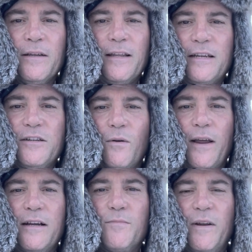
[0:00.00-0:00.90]
That's the only
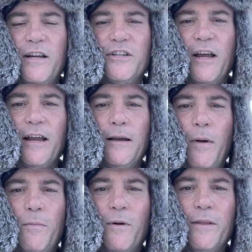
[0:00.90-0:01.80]
explanation I can come
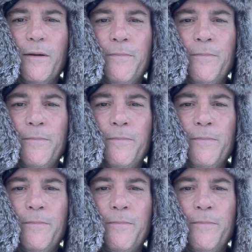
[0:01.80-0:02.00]
up with.